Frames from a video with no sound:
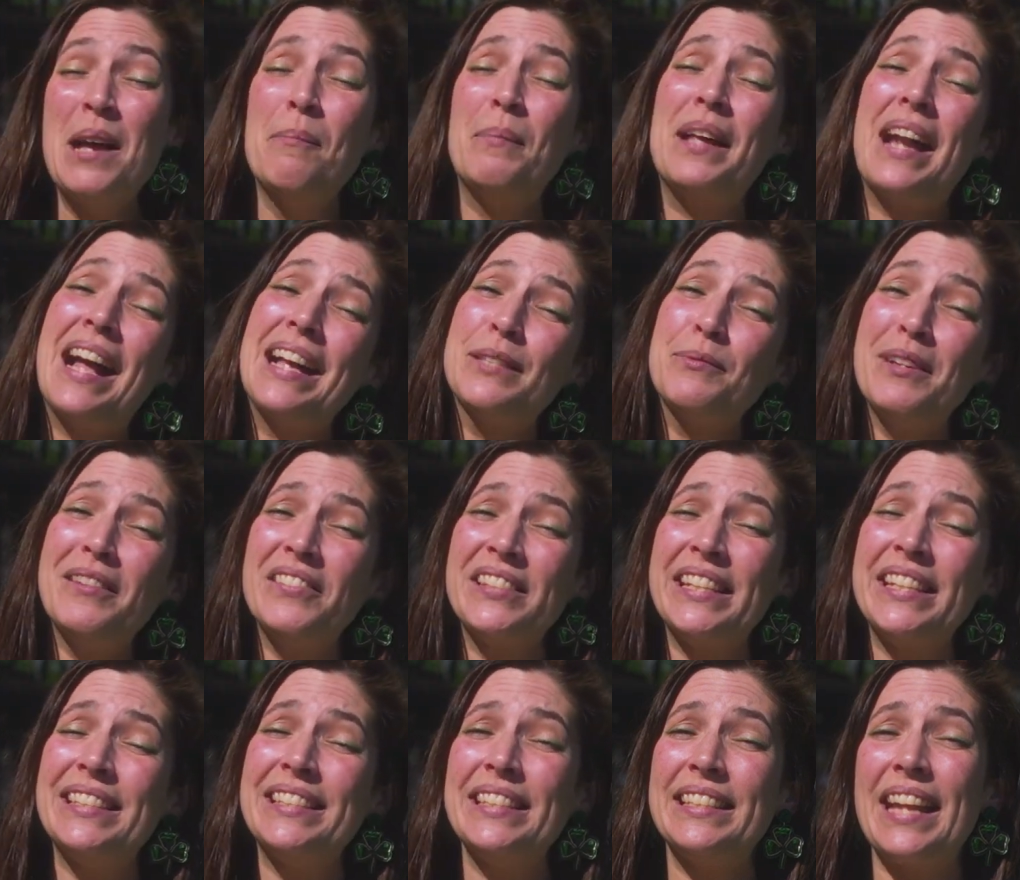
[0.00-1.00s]
But as we've
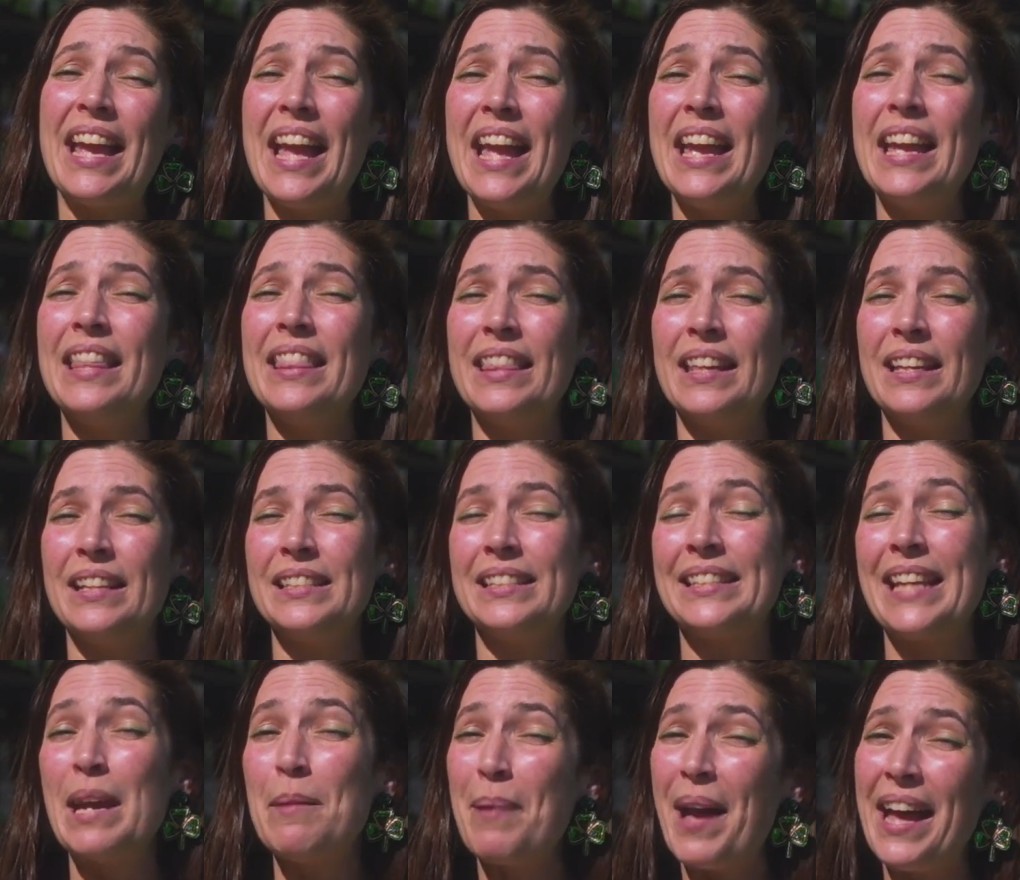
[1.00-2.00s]
seen today, the
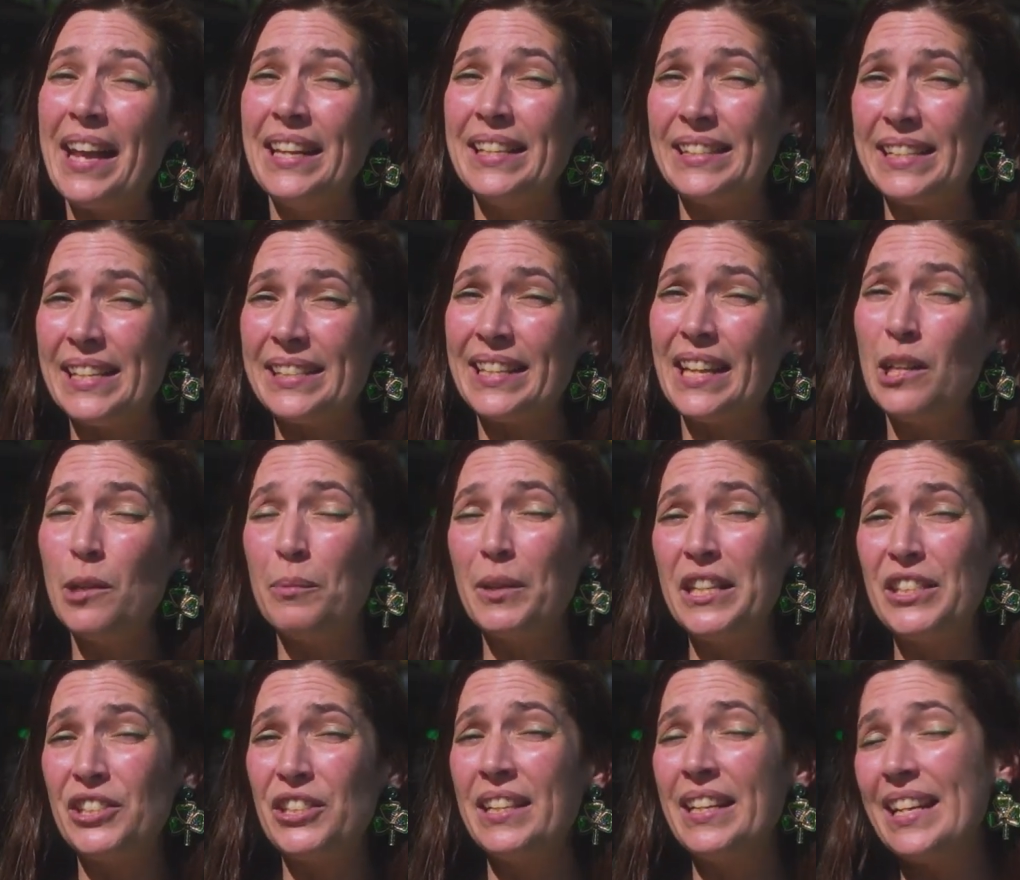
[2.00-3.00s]
St. Patty's Day
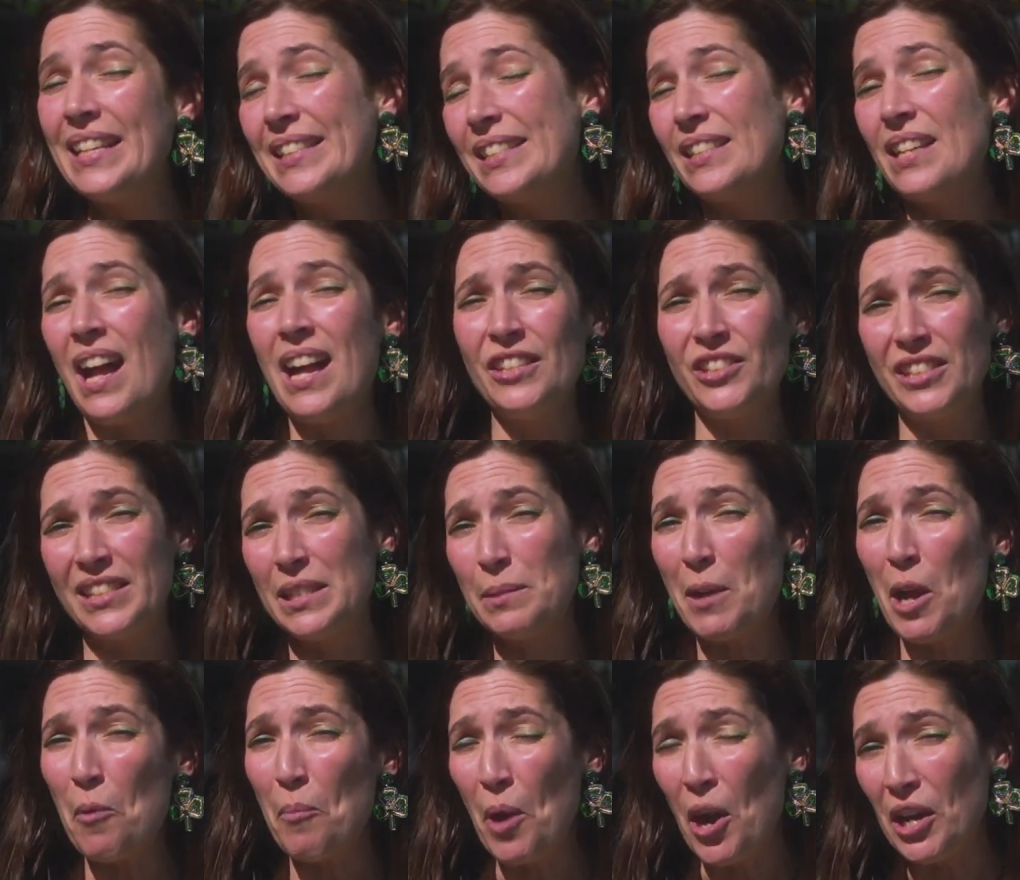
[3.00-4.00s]
celebration, it's not just
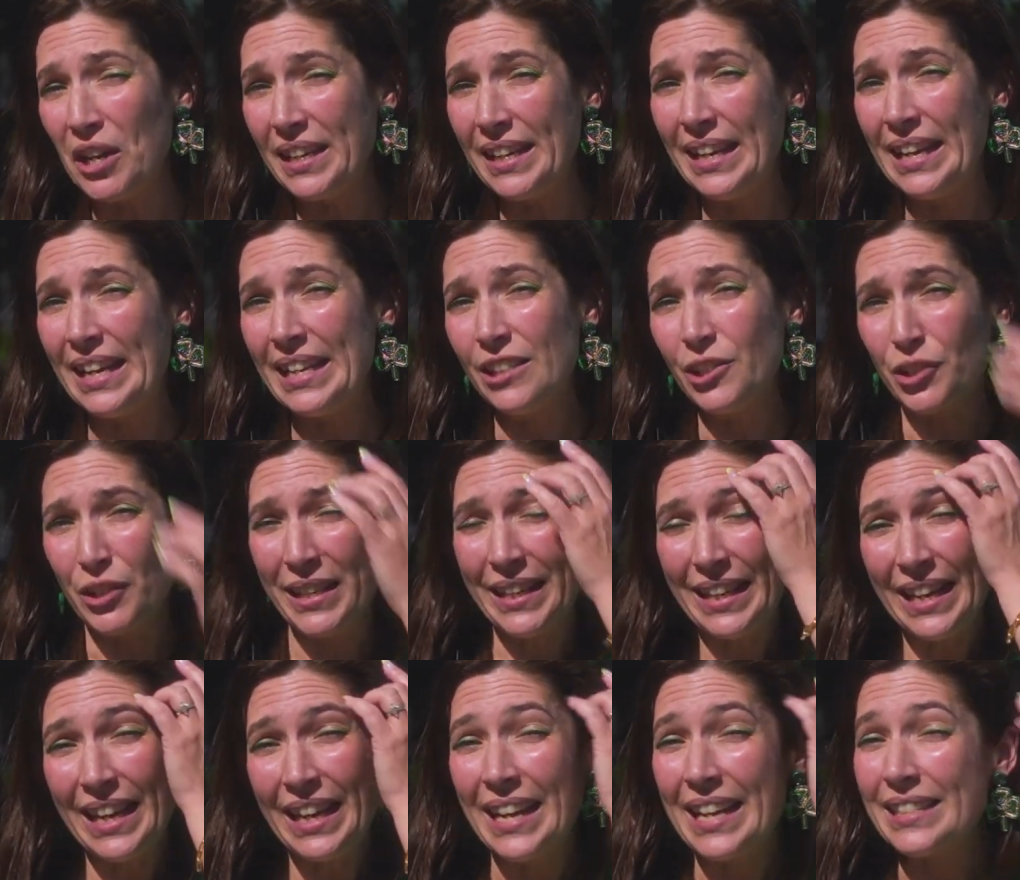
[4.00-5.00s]
about partying and
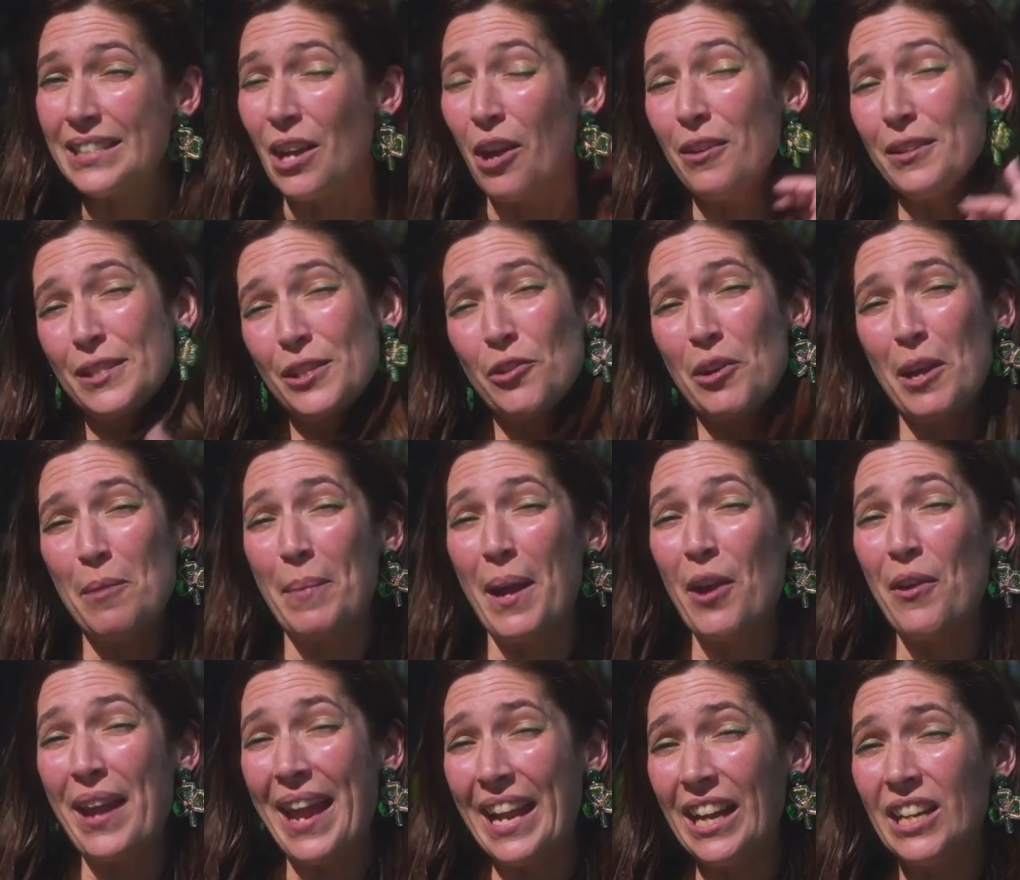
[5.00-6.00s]
drinking, it's also
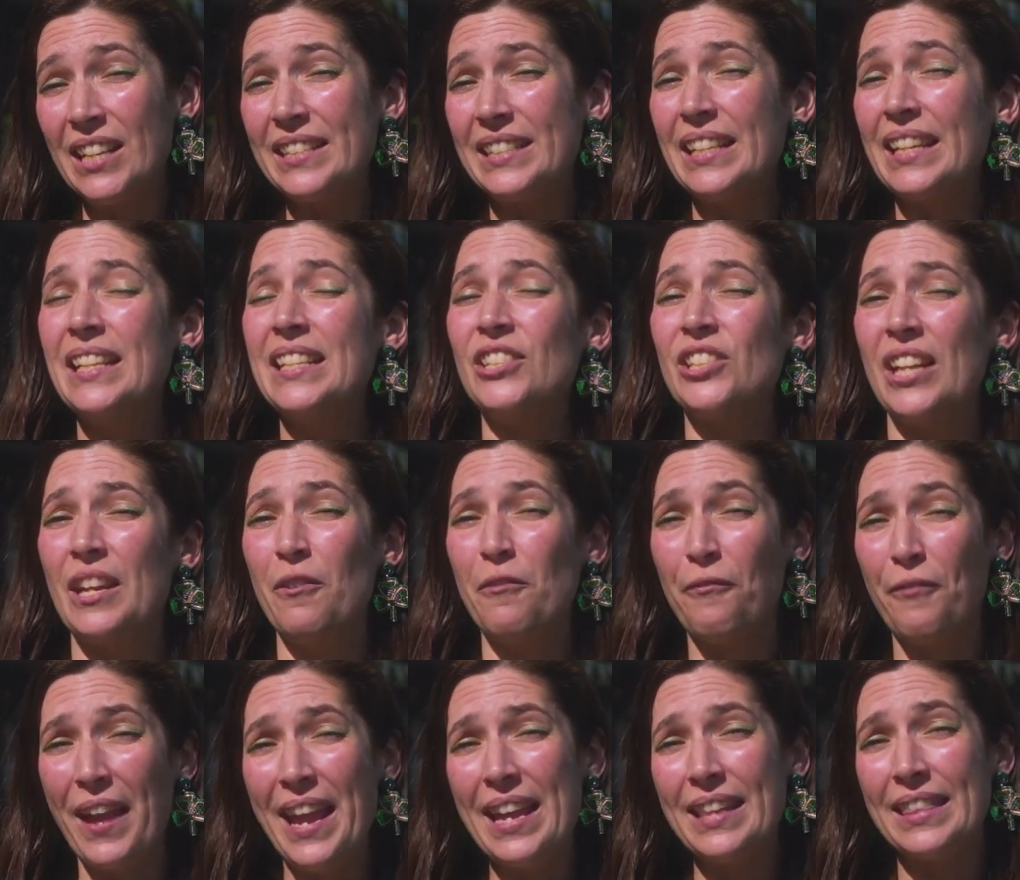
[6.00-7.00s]
about heritage and
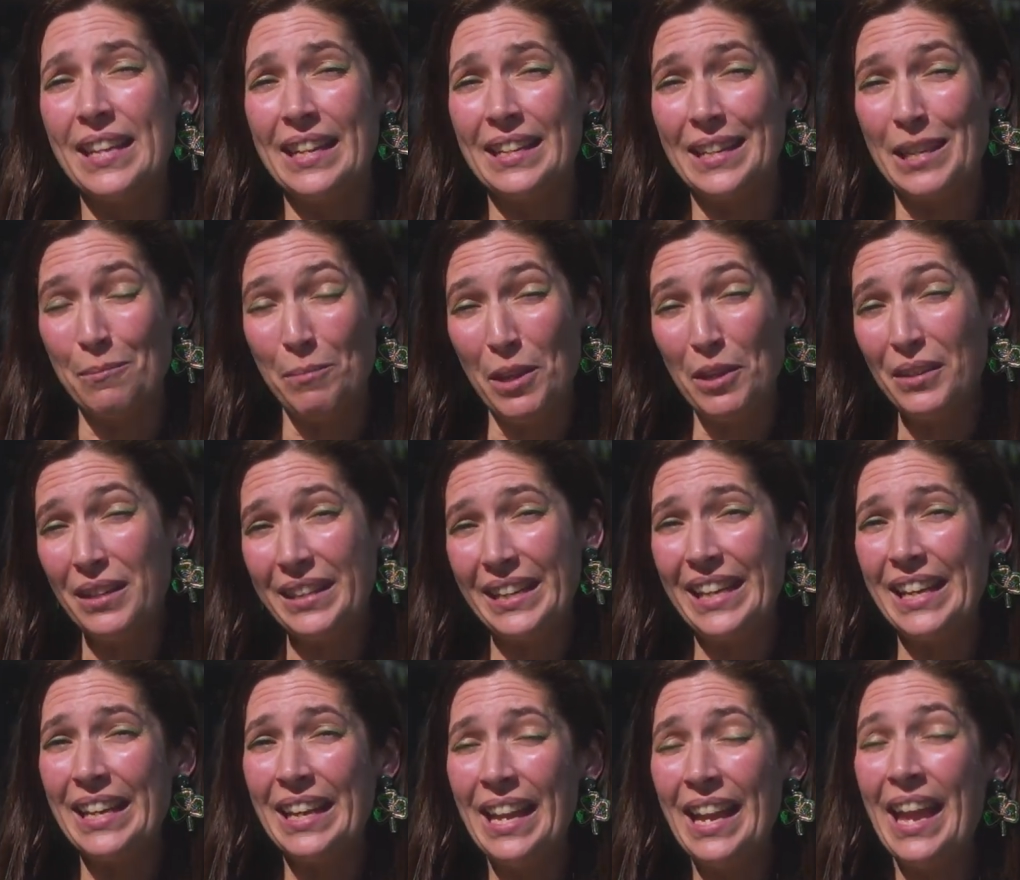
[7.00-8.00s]
faith and
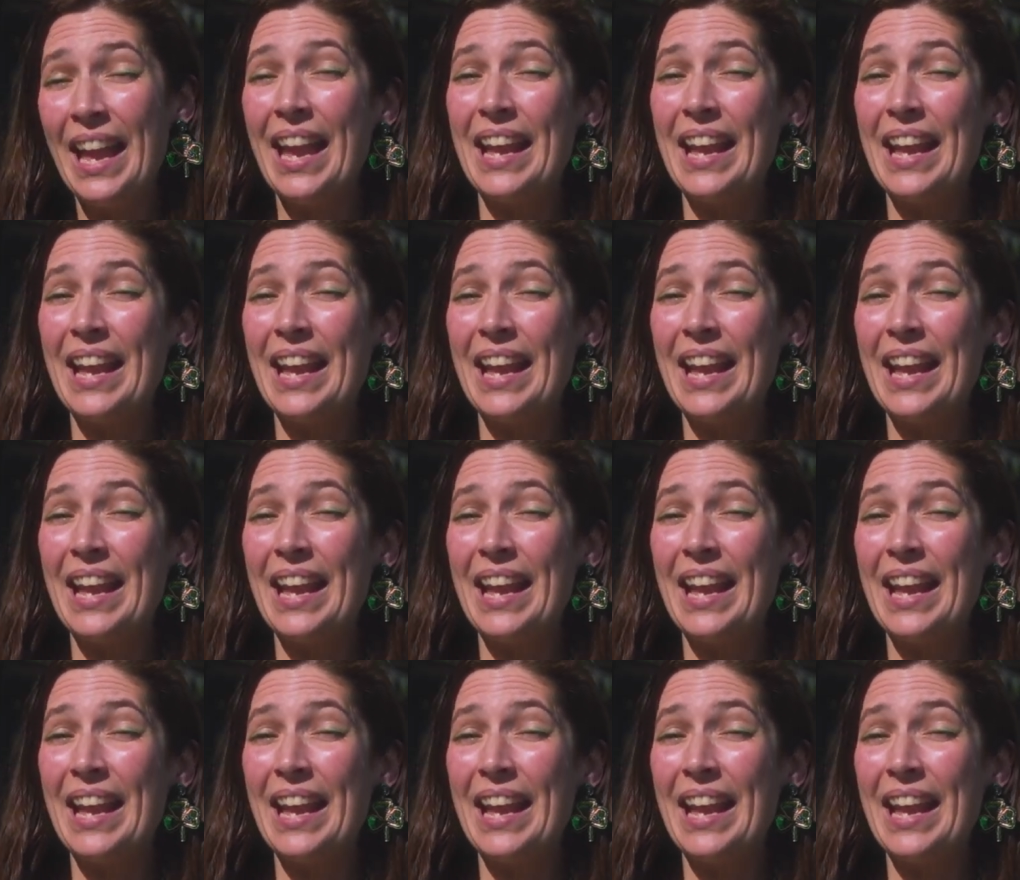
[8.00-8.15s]
community.